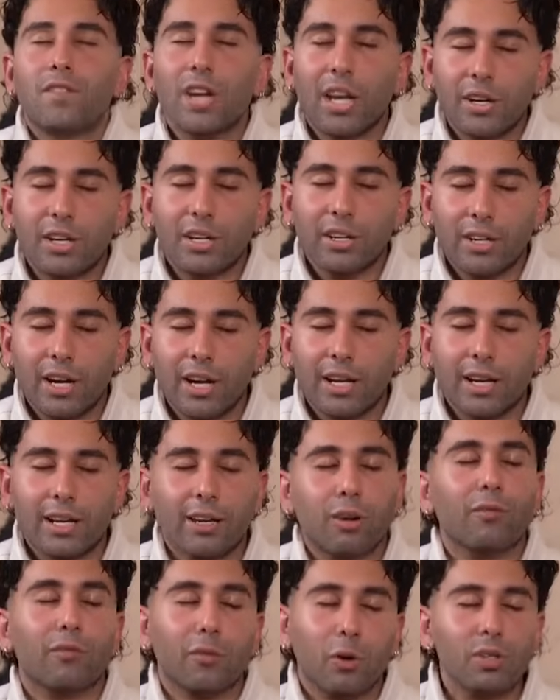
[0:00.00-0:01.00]
very rare.
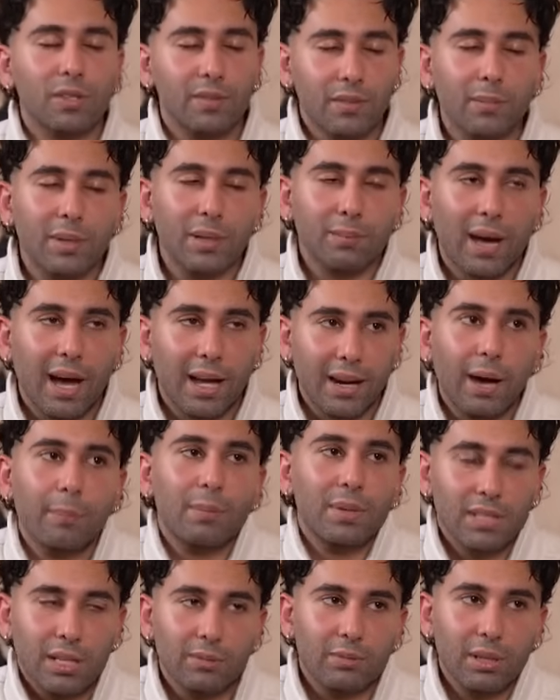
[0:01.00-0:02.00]
Like, of course, if something bad
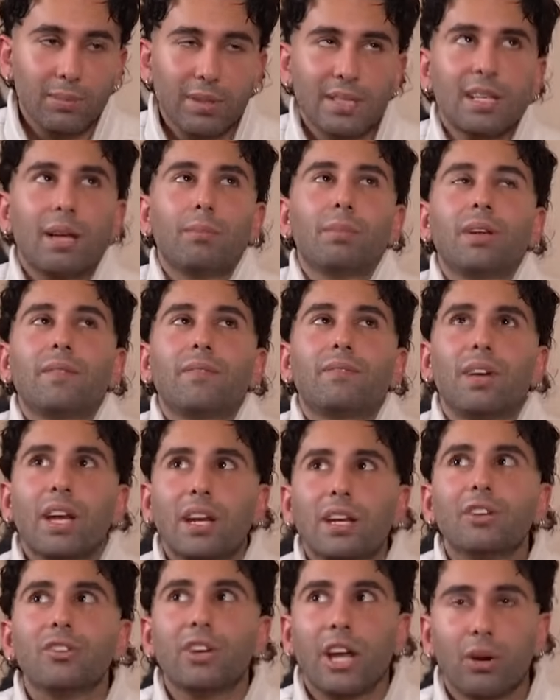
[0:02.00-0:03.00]
happens, I will be sad, but a
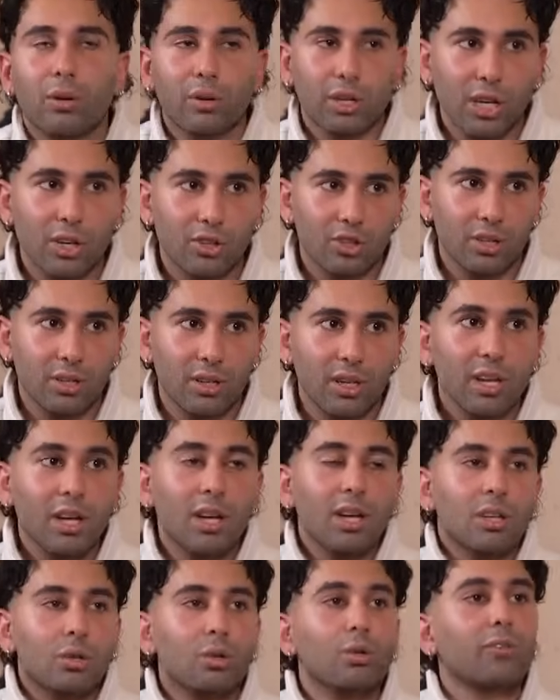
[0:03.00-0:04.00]
very rare occasion,
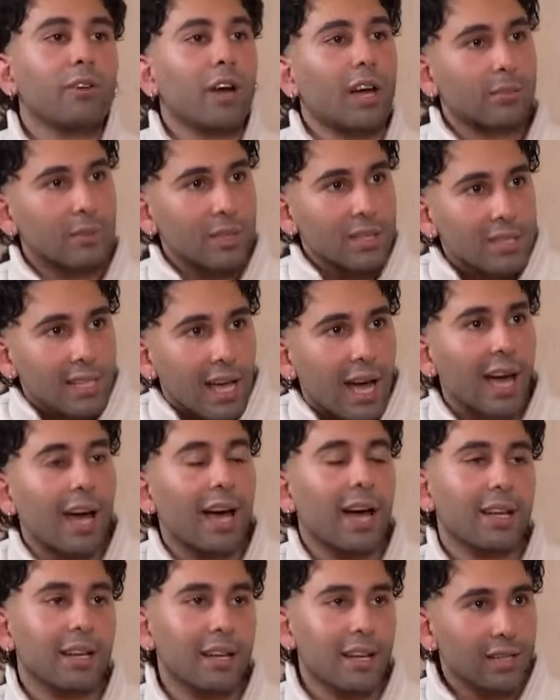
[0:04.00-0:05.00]
you will find me
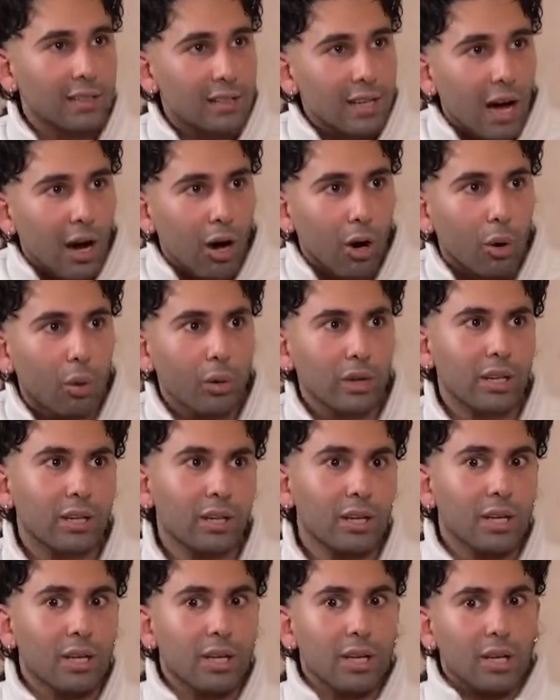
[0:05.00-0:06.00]
sad and down and